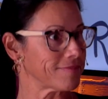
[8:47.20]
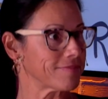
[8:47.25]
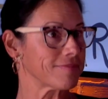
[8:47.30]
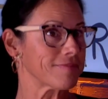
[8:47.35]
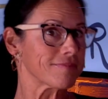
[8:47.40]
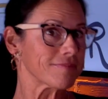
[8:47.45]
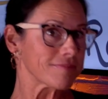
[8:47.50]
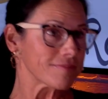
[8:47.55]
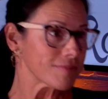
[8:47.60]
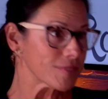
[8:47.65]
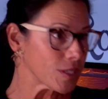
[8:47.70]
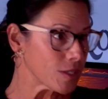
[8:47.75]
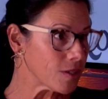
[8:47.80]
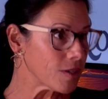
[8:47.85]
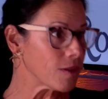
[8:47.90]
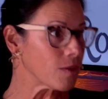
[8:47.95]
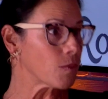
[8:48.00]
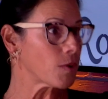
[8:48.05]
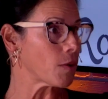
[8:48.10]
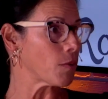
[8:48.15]
where will we
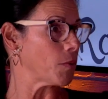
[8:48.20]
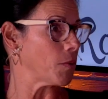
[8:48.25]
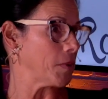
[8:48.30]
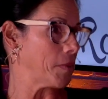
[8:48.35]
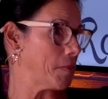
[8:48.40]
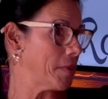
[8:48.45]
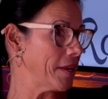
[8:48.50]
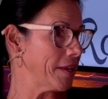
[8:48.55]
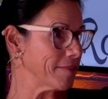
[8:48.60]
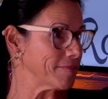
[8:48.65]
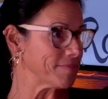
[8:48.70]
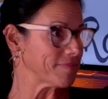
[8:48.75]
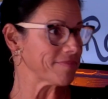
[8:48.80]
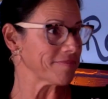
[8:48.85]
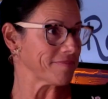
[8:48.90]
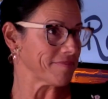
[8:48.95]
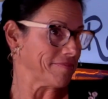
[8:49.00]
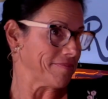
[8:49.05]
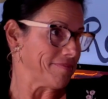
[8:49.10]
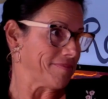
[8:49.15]
be? Where will we be? Right.
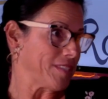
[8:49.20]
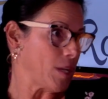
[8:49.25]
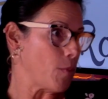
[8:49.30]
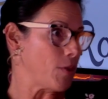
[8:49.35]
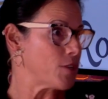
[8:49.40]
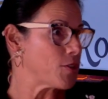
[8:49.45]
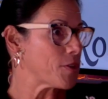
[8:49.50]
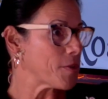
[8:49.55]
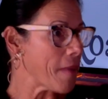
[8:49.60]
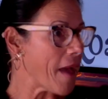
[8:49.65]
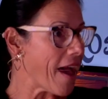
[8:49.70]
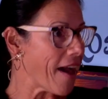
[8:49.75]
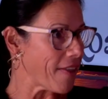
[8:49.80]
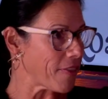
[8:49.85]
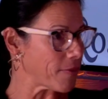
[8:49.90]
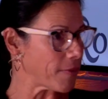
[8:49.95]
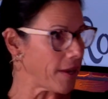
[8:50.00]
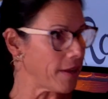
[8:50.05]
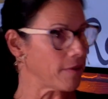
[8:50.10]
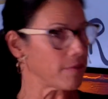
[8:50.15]
And we do the
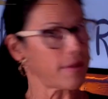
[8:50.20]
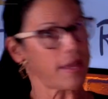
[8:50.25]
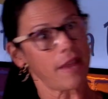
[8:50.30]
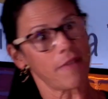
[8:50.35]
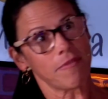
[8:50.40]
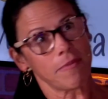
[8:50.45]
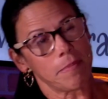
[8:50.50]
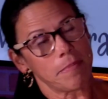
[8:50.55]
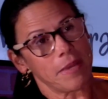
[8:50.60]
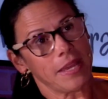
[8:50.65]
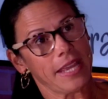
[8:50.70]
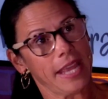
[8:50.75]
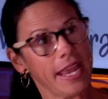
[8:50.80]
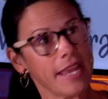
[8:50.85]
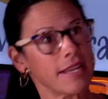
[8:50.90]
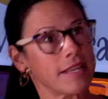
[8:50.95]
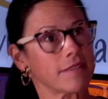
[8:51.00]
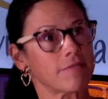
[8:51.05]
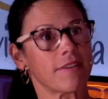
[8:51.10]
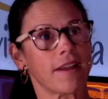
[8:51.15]
math, right? Okay, I've been
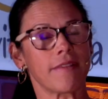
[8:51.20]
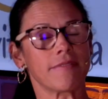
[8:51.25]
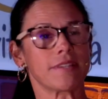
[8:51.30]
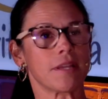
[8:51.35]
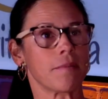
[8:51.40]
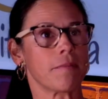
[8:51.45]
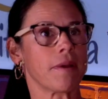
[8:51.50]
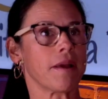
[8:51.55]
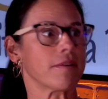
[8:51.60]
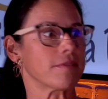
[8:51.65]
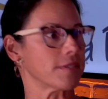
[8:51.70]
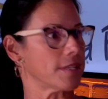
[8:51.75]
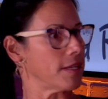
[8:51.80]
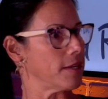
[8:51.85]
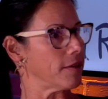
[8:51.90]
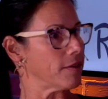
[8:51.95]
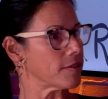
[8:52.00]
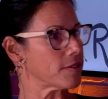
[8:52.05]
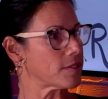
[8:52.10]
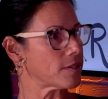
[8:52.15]
gaining 5-10 pounds a
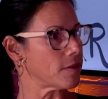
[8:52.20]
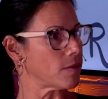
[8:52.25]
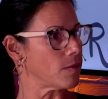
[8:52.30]
year, so